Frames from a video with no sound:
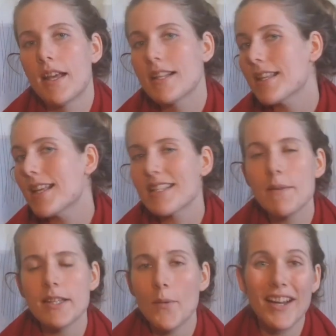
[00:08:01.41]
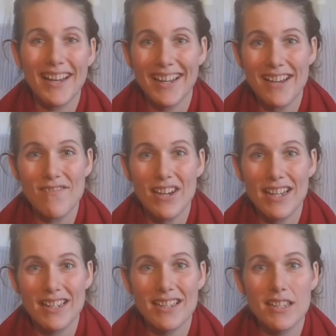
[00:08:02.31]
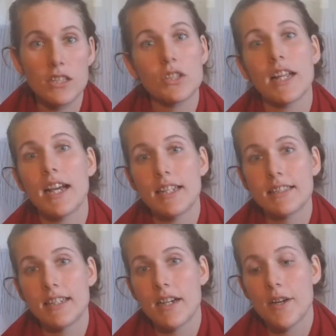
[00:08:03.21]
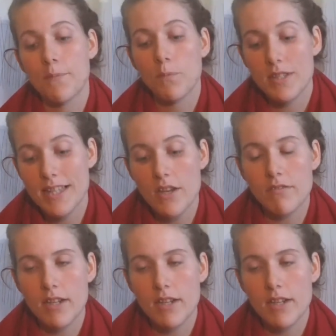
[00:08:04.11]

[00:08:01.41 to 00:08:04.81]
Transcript: And so that's something that we're going to get invited to look at with Saturn